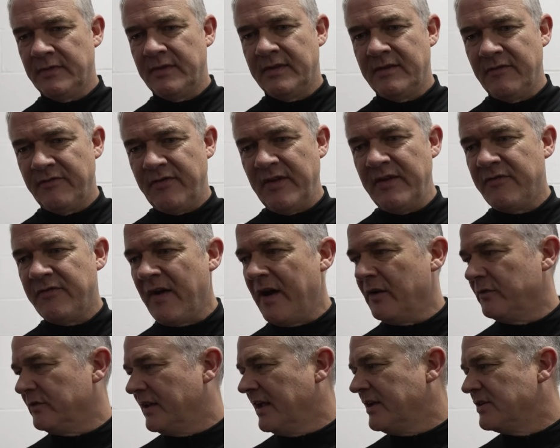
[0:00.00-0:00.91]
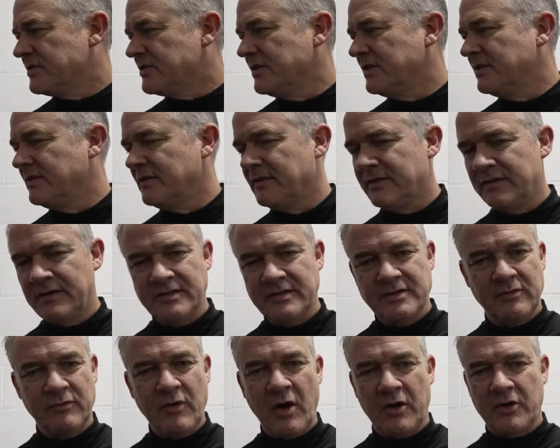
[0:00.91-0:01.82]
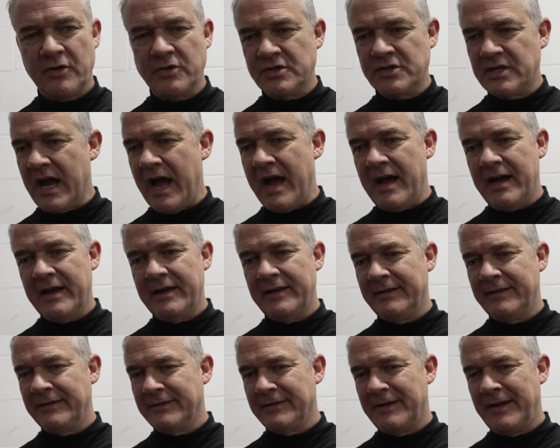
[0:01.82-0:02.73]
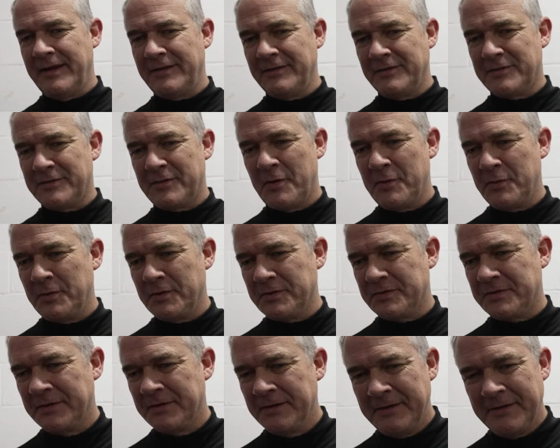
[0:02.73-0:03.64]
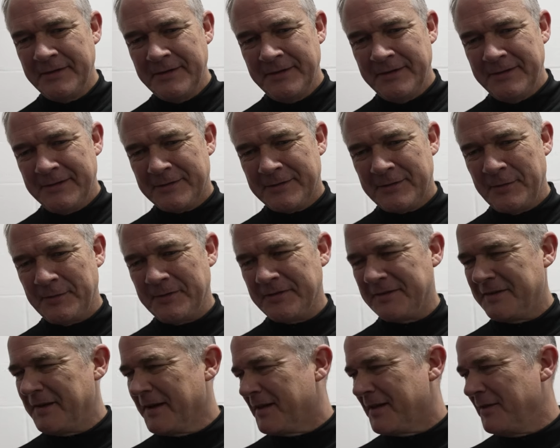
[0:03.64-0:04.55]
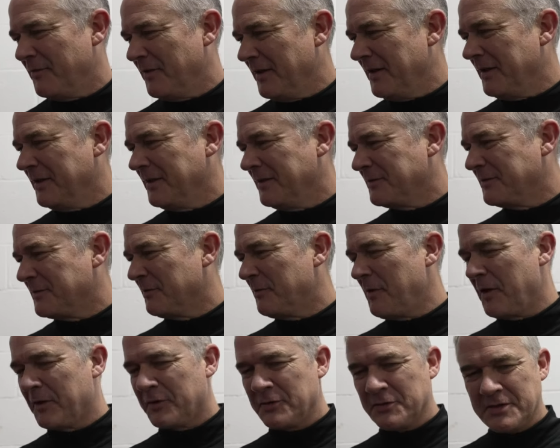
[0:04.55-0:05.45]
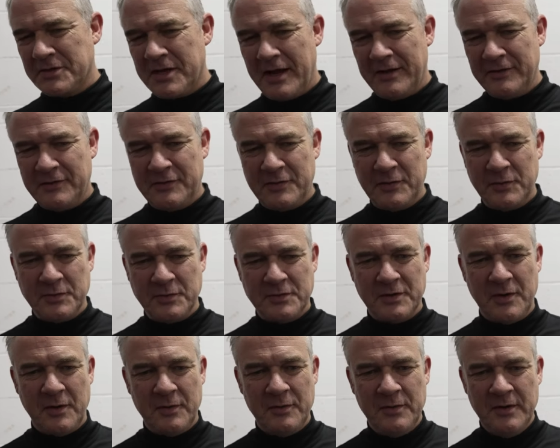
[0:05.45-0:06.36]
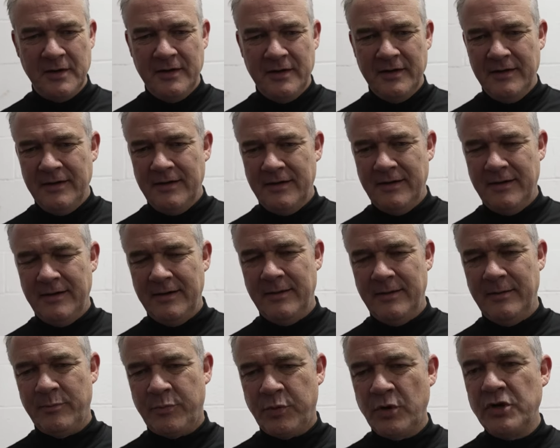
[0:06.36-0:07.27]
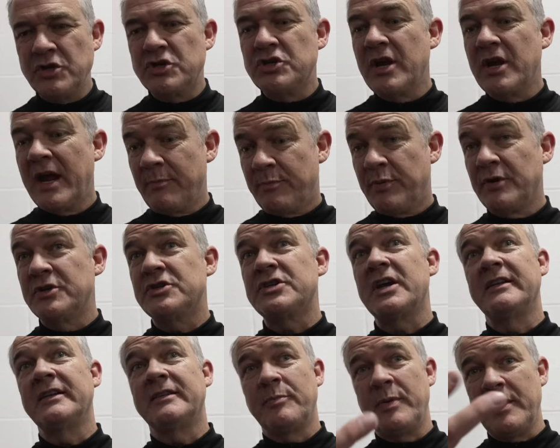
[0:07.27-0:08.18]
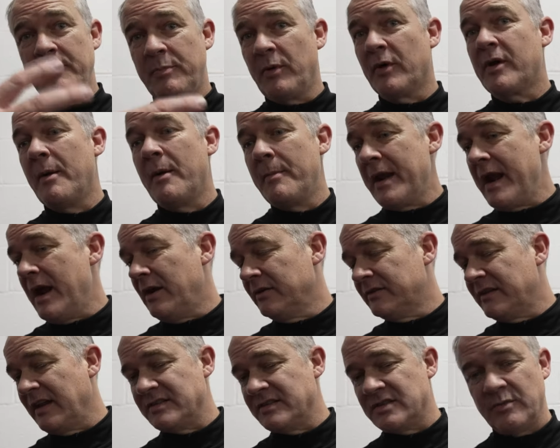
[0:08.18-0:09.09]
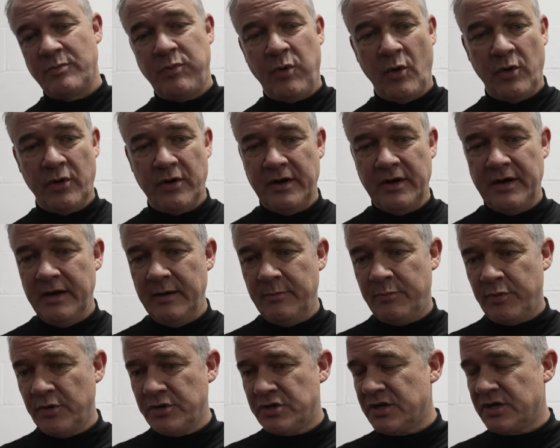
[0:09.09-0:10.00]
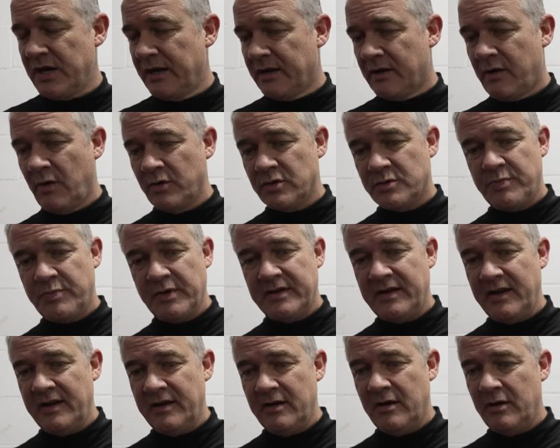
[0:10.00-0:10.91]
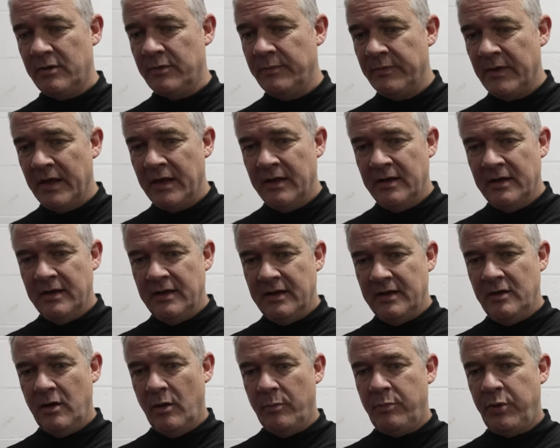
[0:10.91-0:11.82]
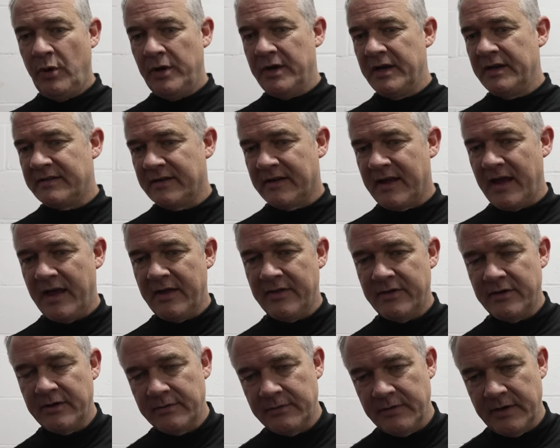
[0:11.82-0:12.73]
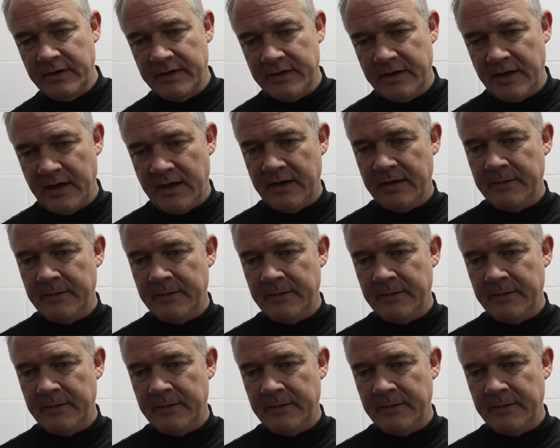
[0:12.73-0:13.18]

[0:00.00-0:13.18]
the V Foundation. He's a Rutgers guy, and so was Dickie V. He's a Rutgers guy too. So appreciate the people coming out that supported it. Appreciate Coach Pitino, you know, putting it together, and